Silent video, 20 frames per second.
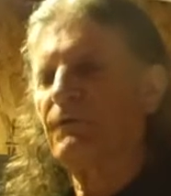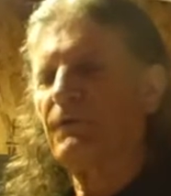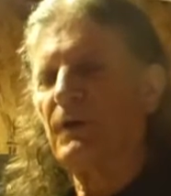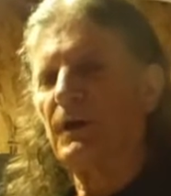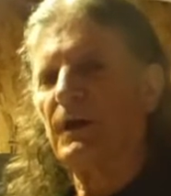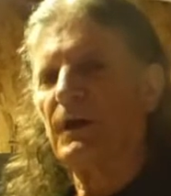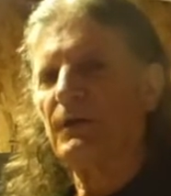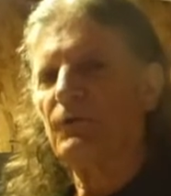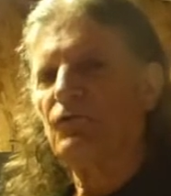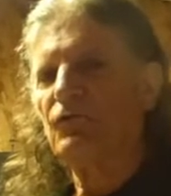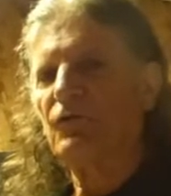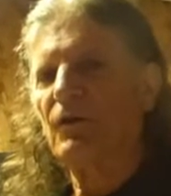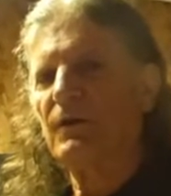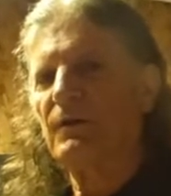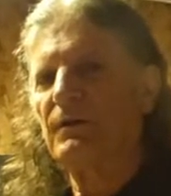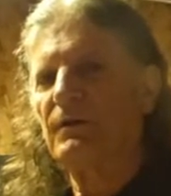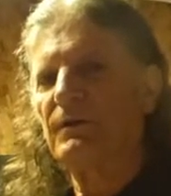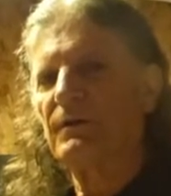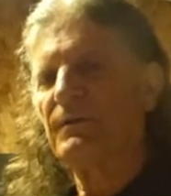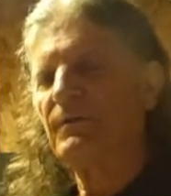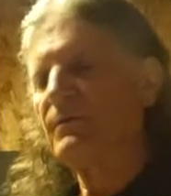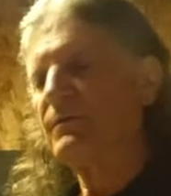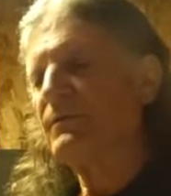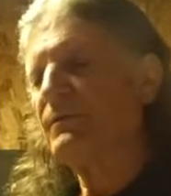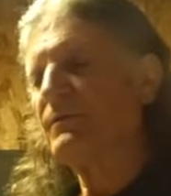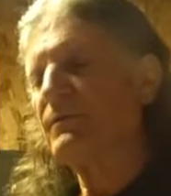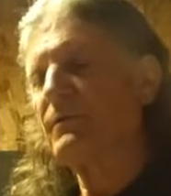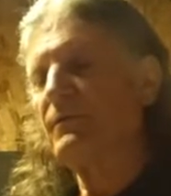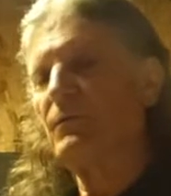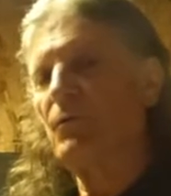of an inch,
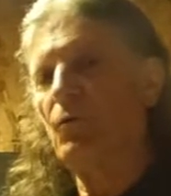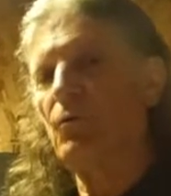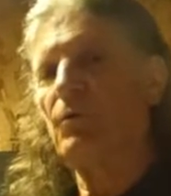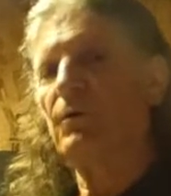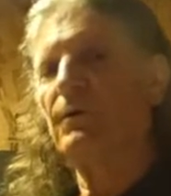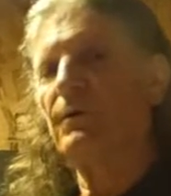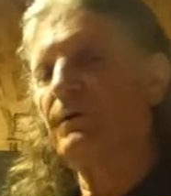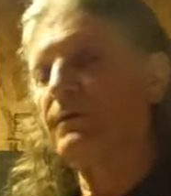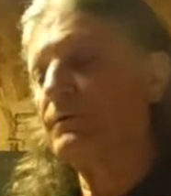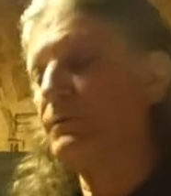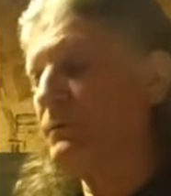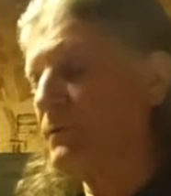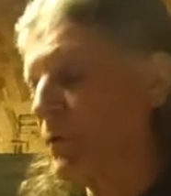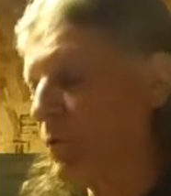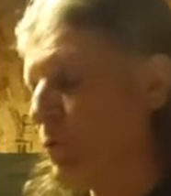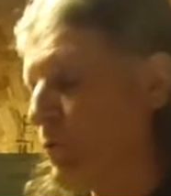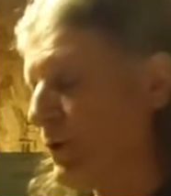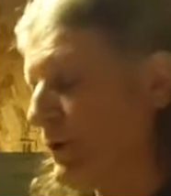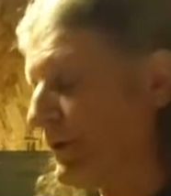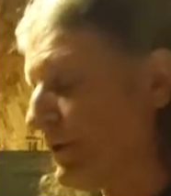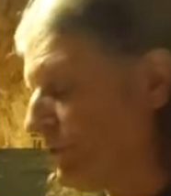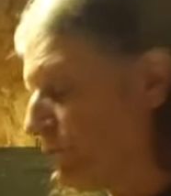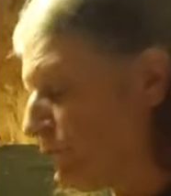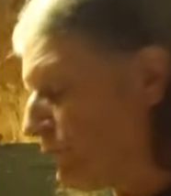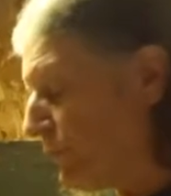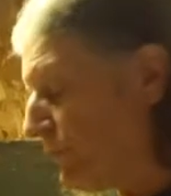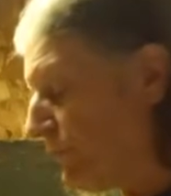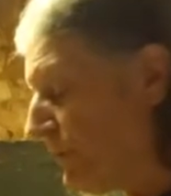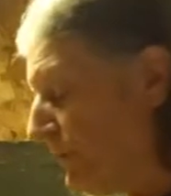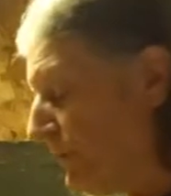or go 1 inch or